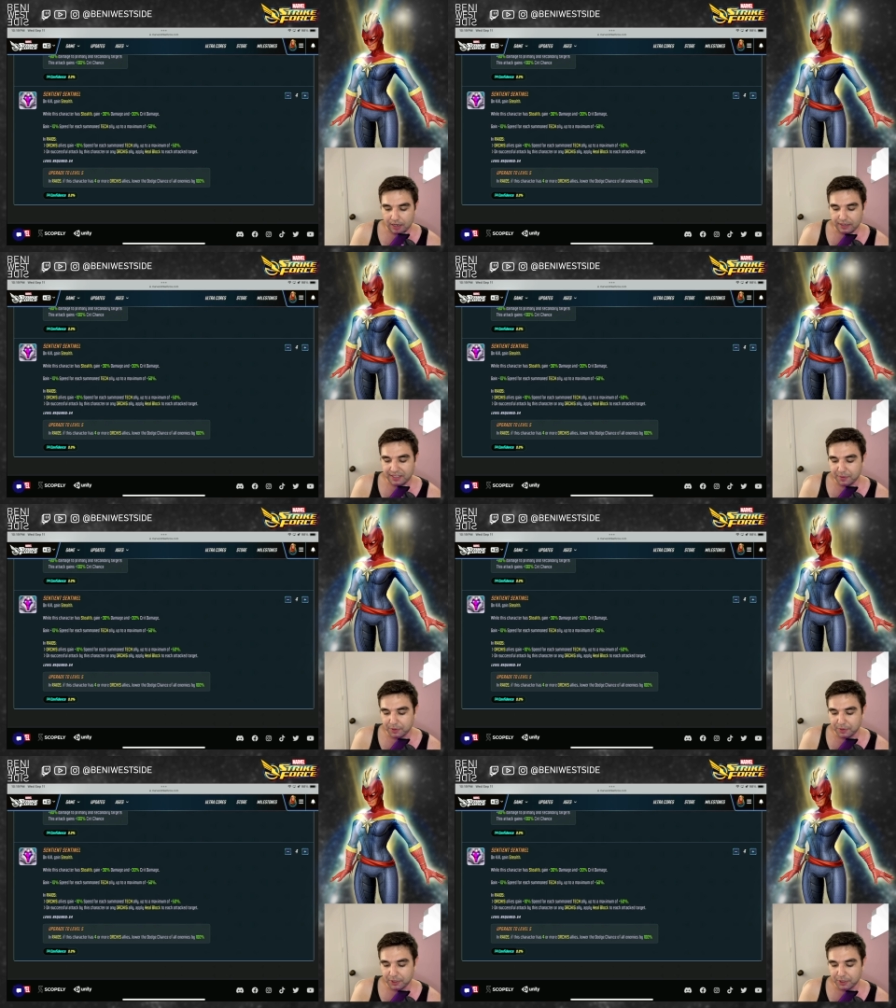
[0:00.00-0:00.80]
He
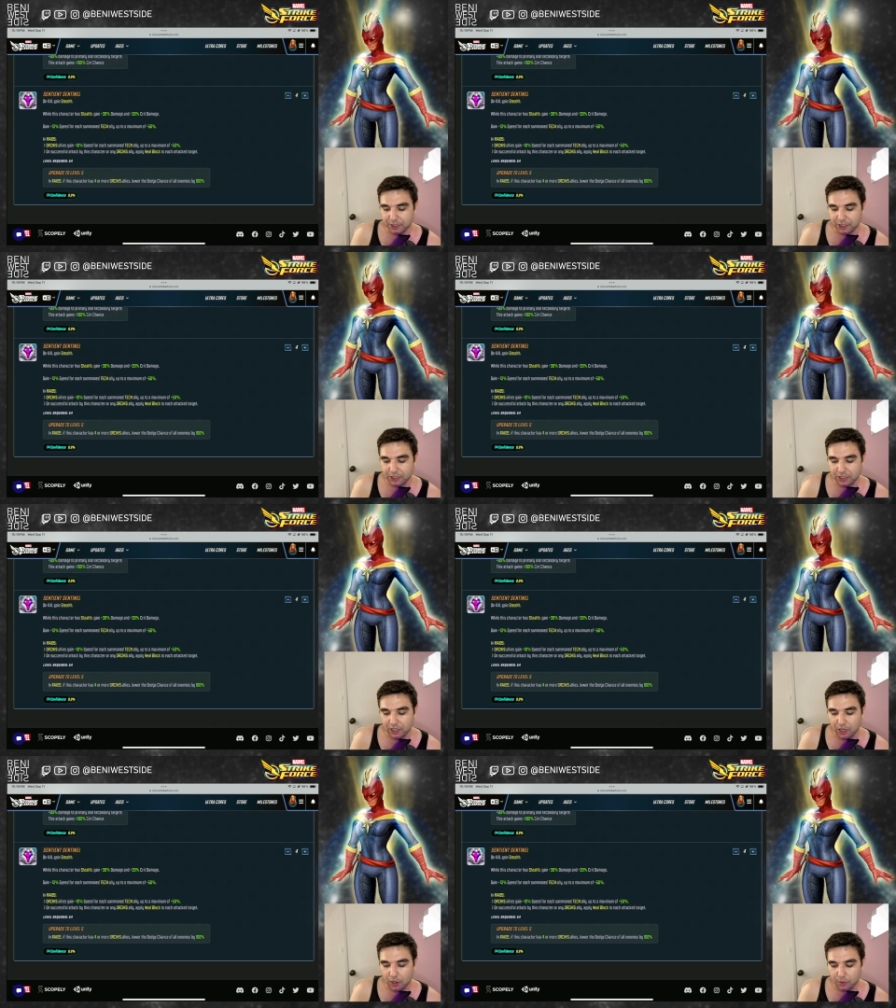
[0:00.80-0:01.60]
will lower
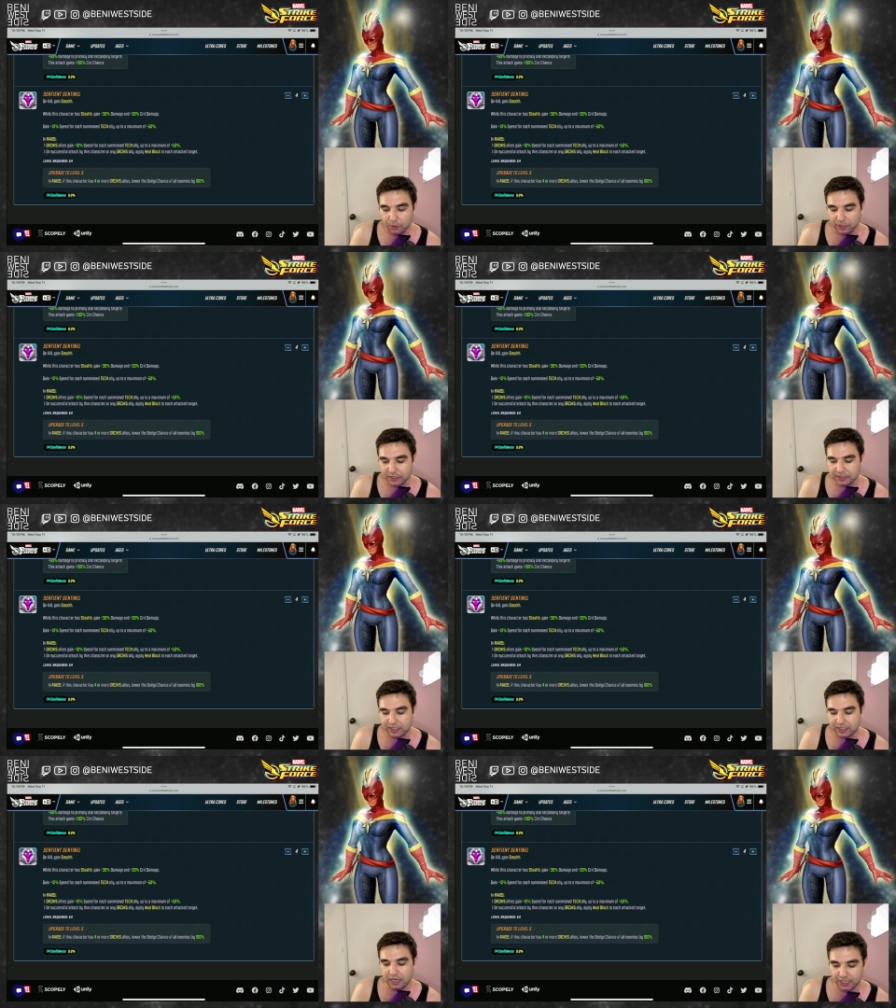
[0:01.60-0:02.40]
dodge chance for
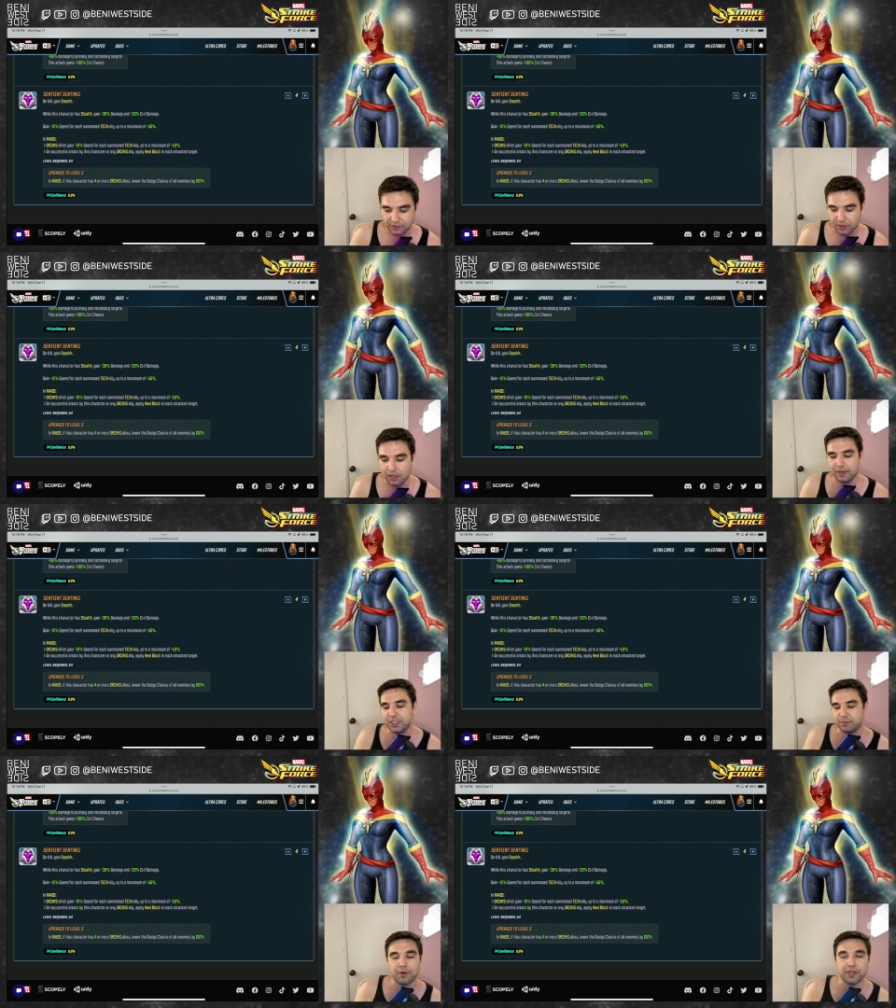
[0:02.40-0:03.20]
all enemies
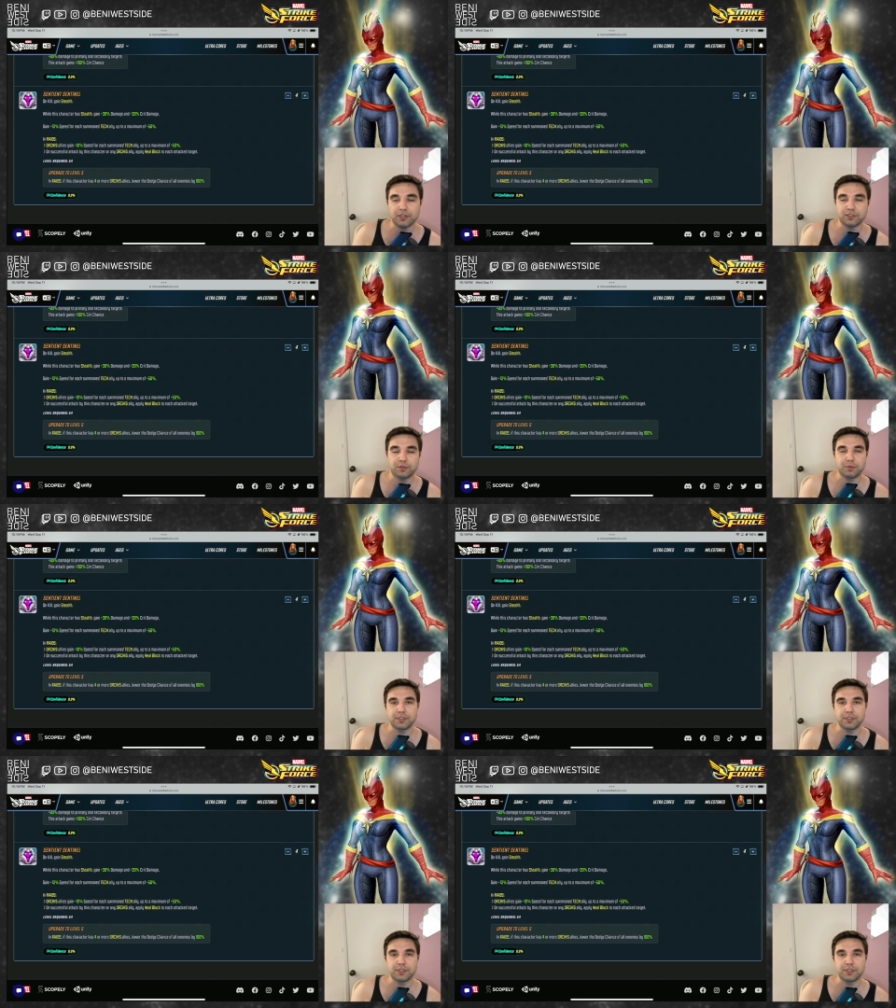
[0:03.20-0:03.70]
by 100%.